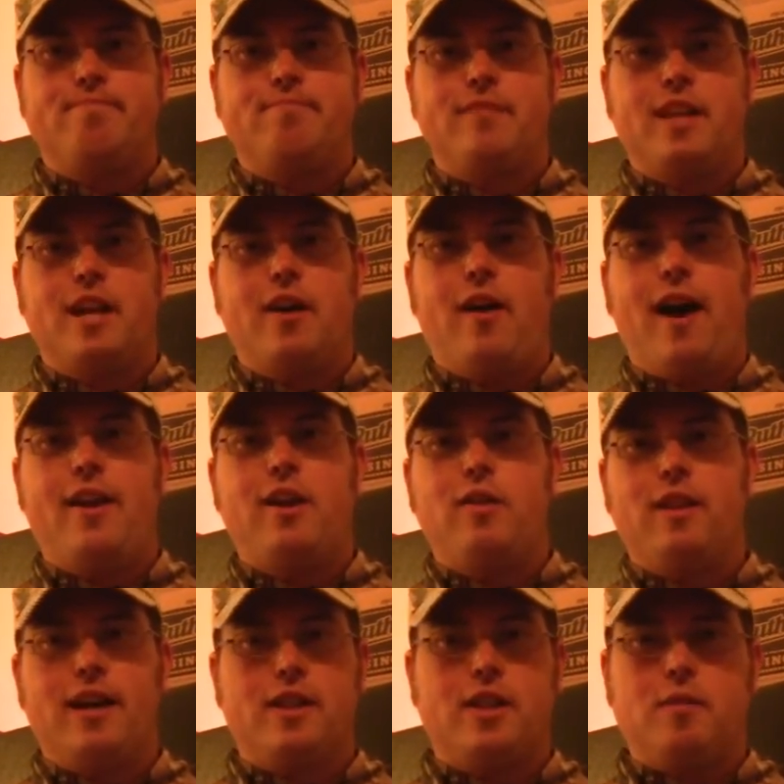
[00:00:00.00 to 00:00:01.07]
you know, I don't
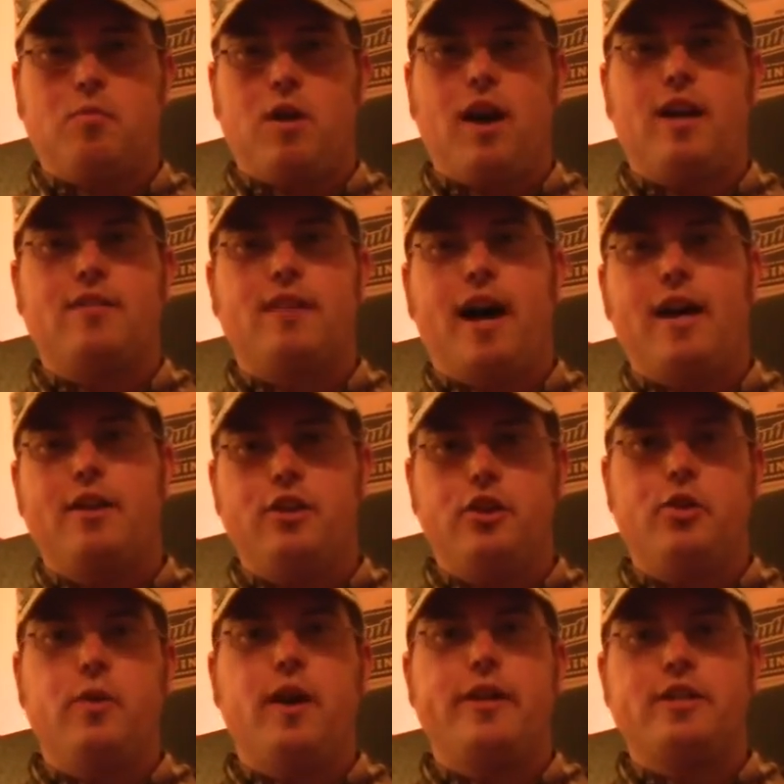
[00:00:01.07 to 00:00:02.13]
like their products. I
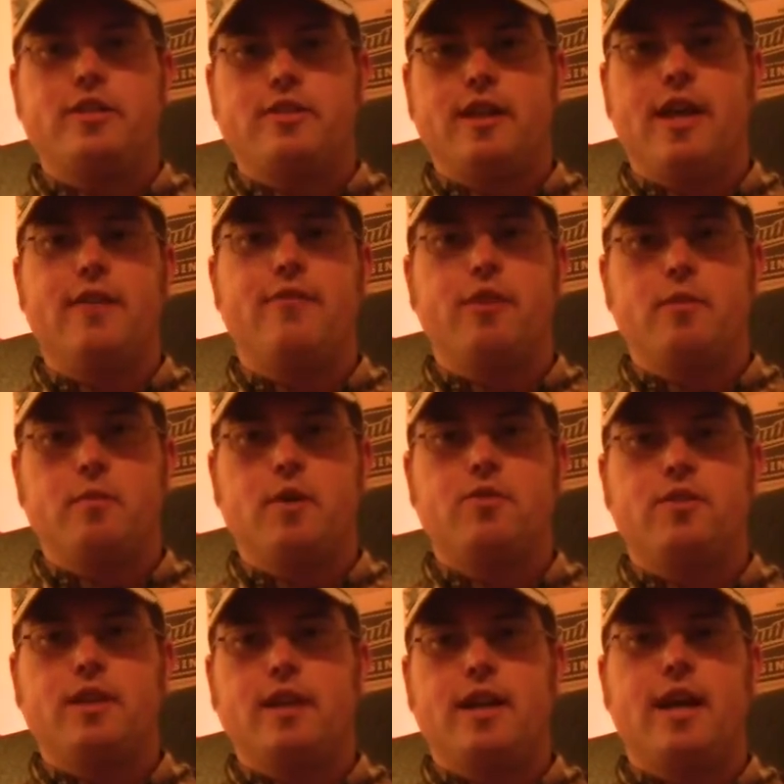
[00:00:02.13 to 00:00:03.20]
do. I just think for the
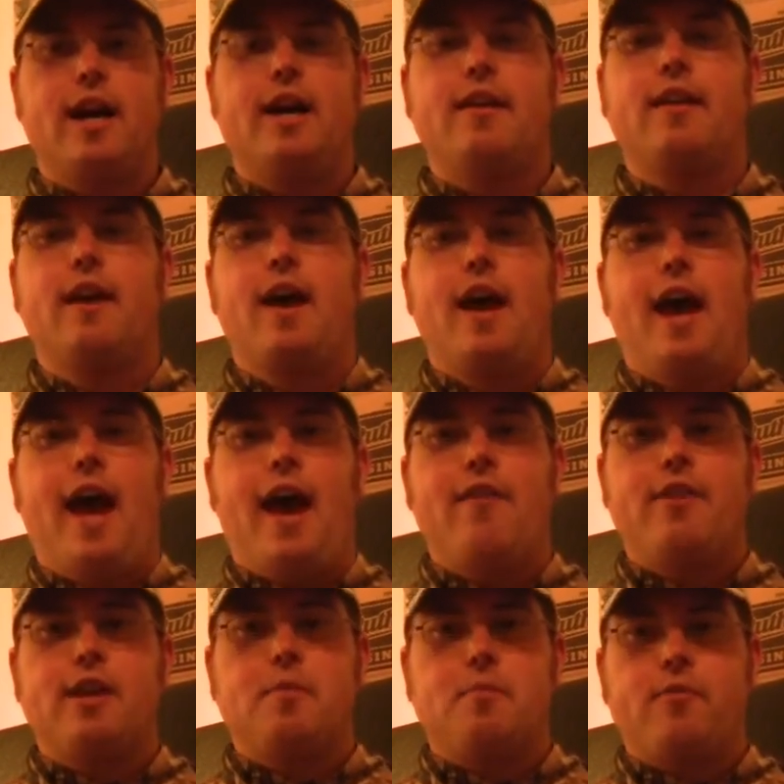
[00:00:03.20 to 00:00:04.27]
Mosin Nagant,
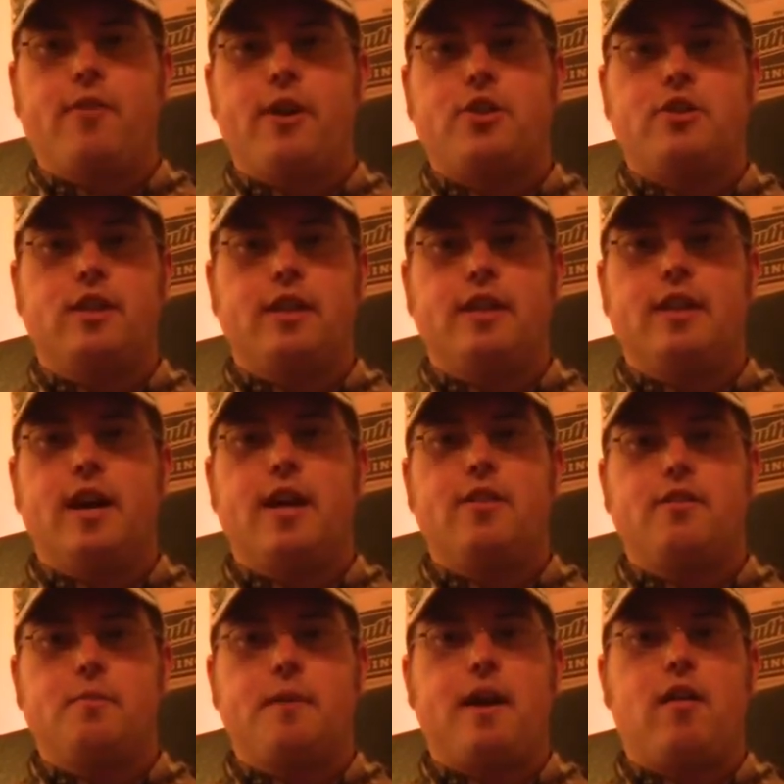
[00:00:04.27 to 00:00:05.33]
having it professionally done
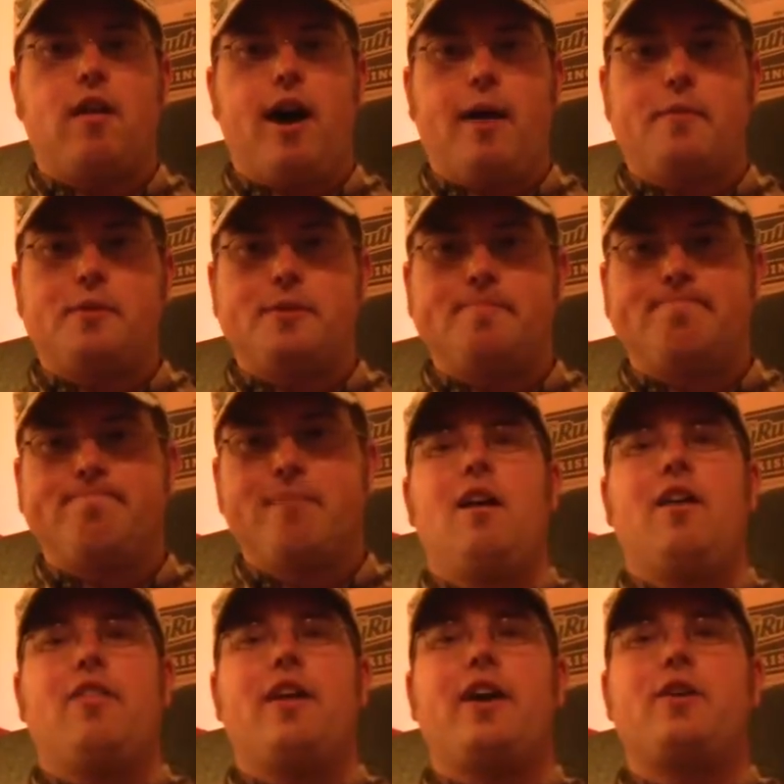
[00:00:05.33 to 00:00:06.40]
is a better option.
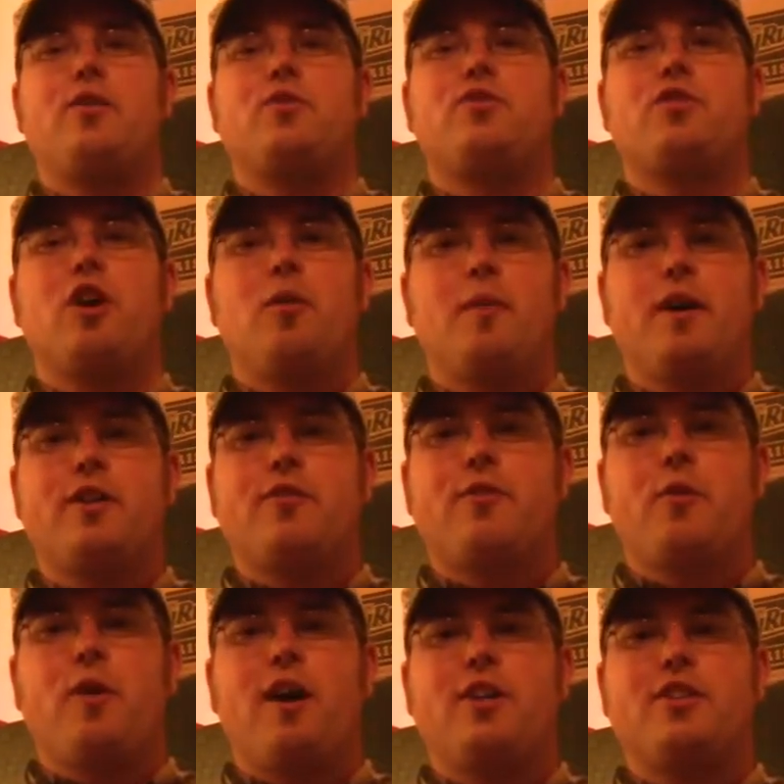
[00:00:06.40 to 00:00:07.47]
Thank you so much
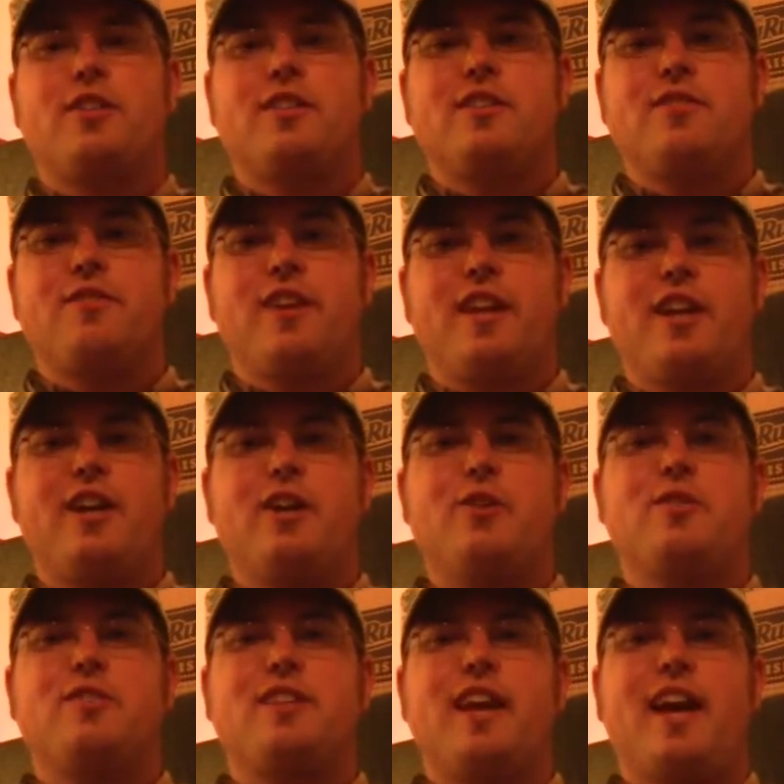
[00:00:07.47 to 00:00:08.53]
for watching these
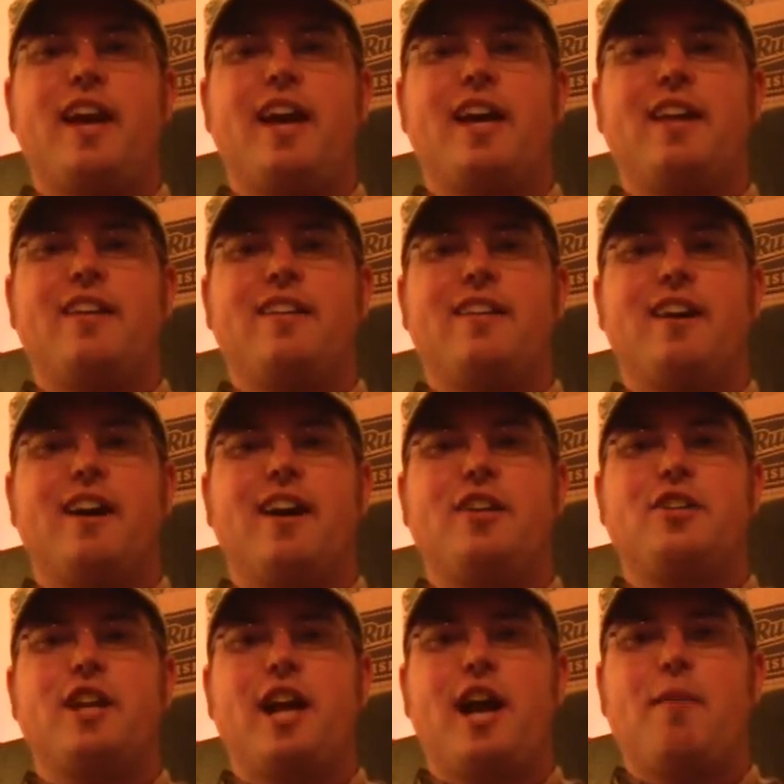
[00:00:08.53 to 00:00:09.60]
videos, and
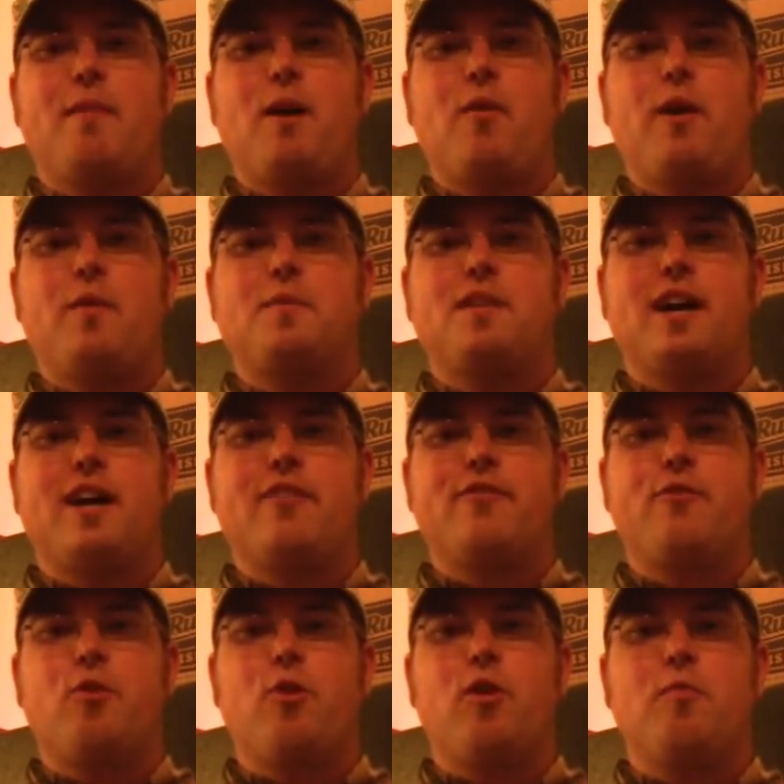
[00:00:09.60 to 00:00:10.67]
check out my website
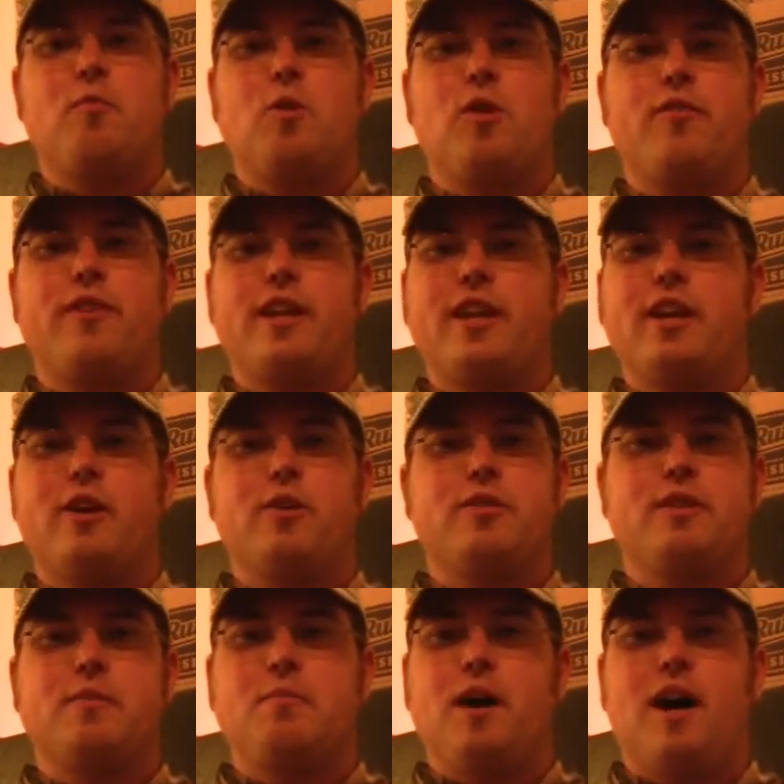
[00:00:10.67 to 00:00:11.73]
for more
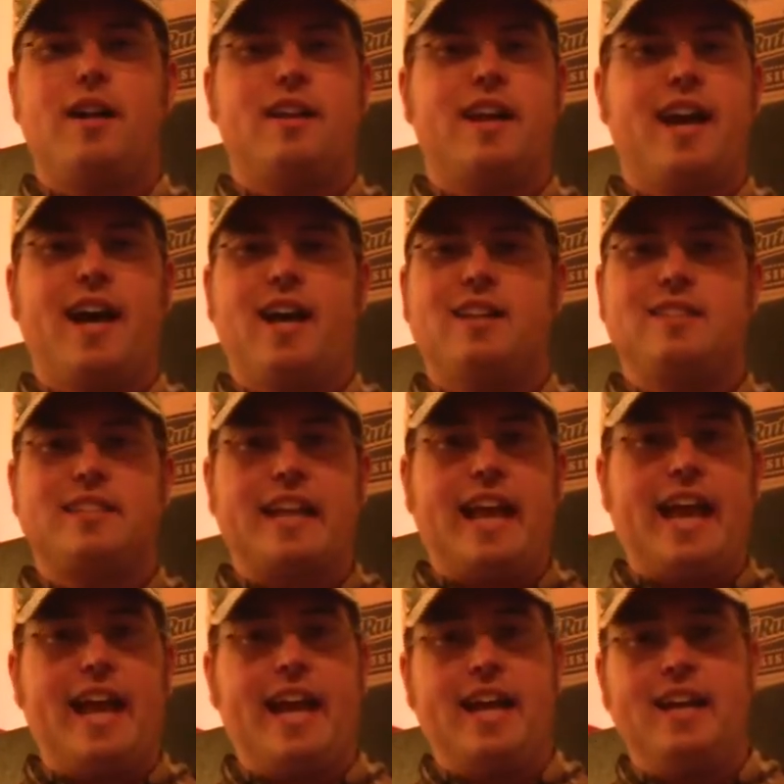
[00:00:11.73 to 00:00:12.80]
videos and podcasts
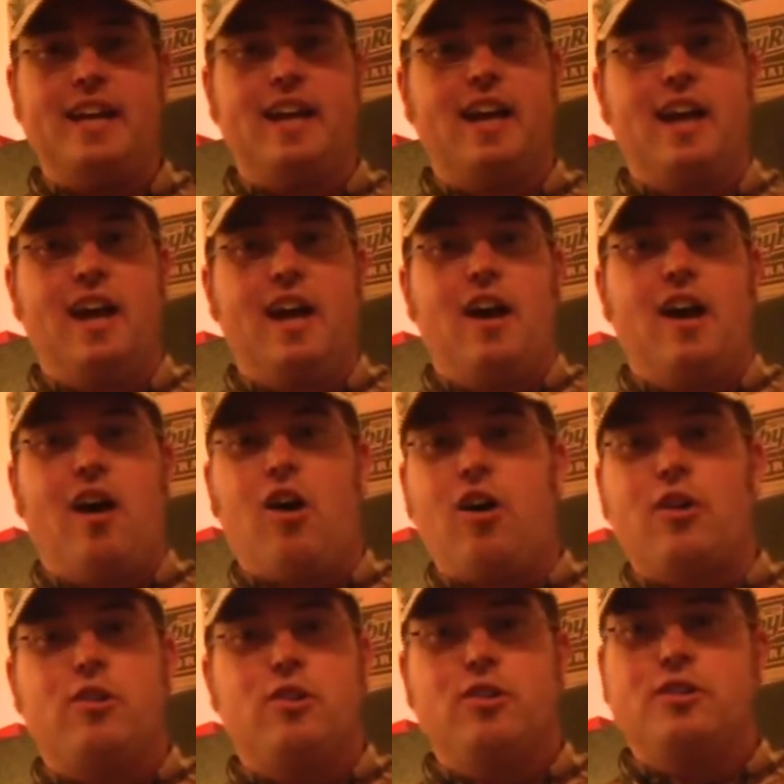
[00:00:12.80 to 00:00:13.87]
and
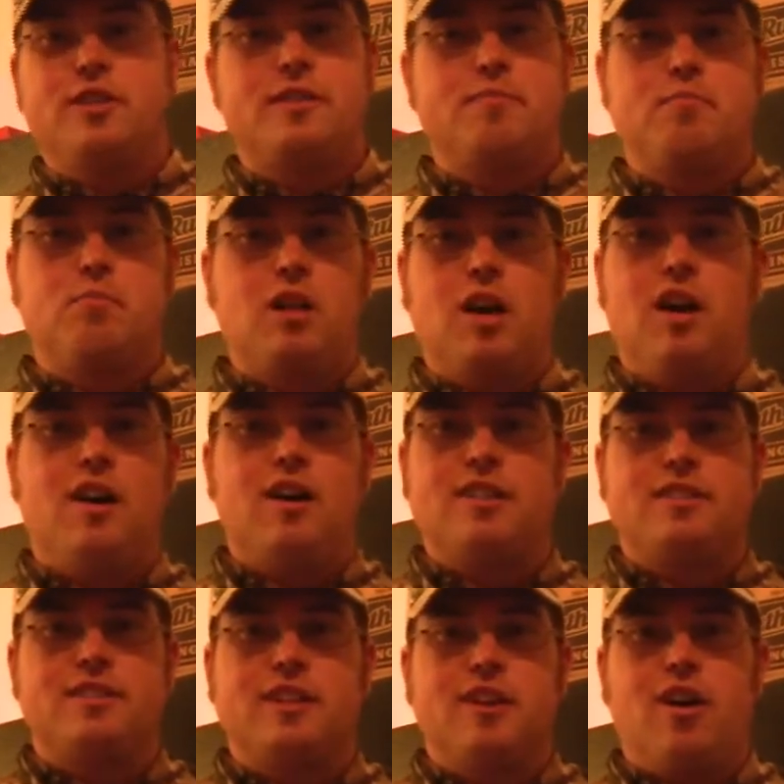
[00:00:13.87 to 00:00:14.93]
articles and
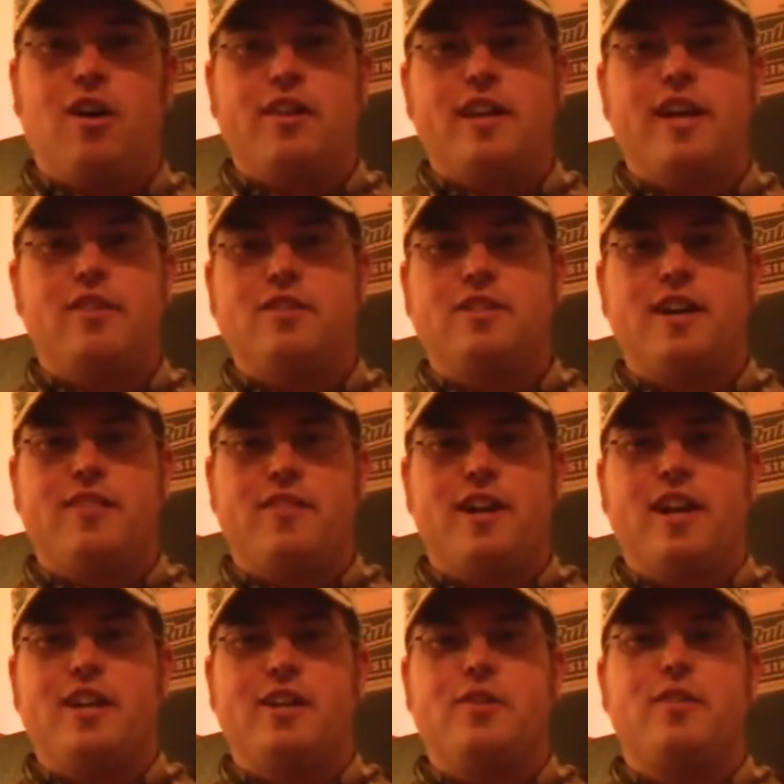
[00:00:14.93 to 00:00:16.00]
blogs and all the other stuff that
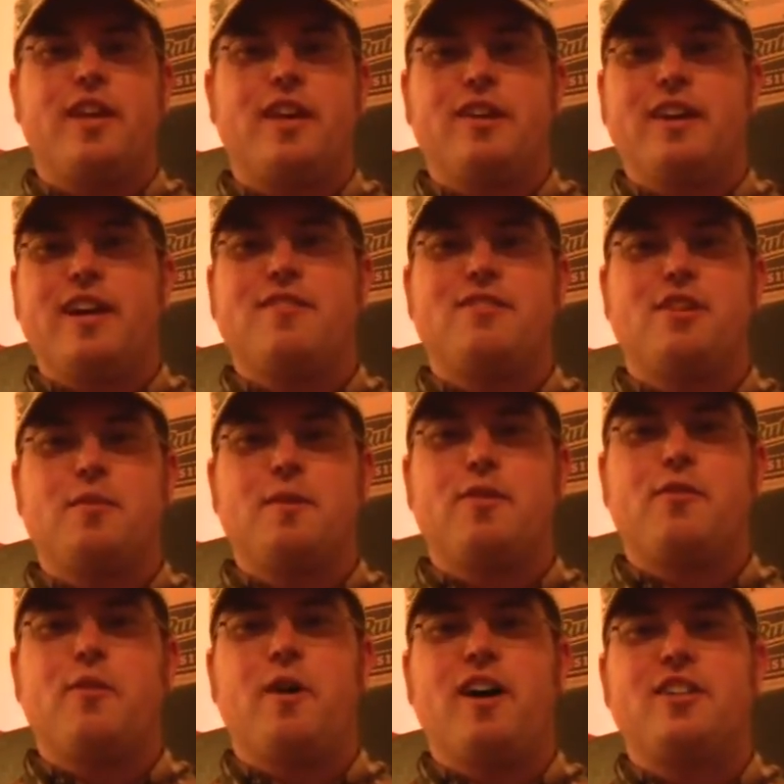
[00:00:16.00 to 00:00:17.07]
I do. Thank you guys so much
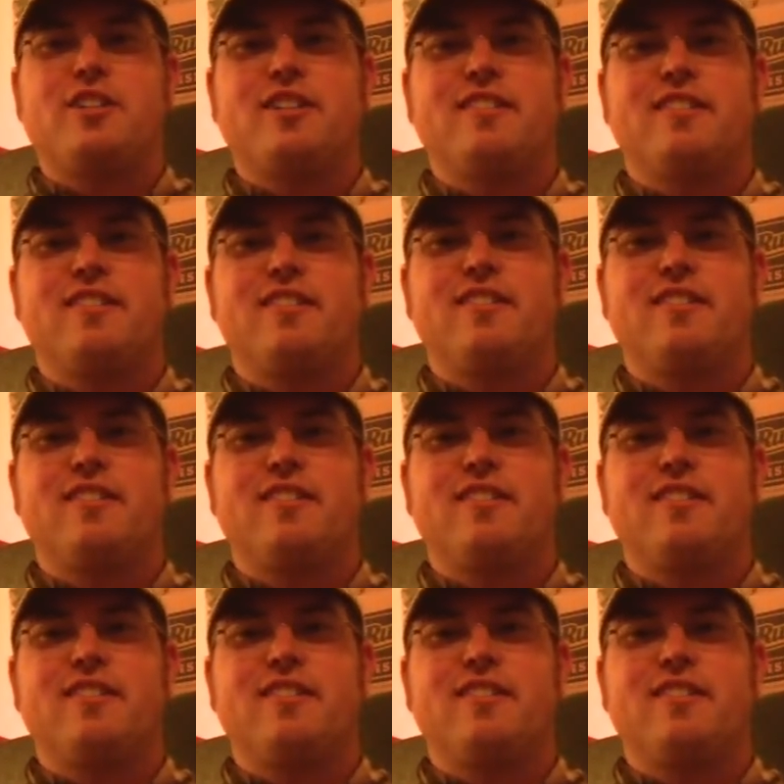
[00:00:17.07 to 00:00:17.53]
for watching.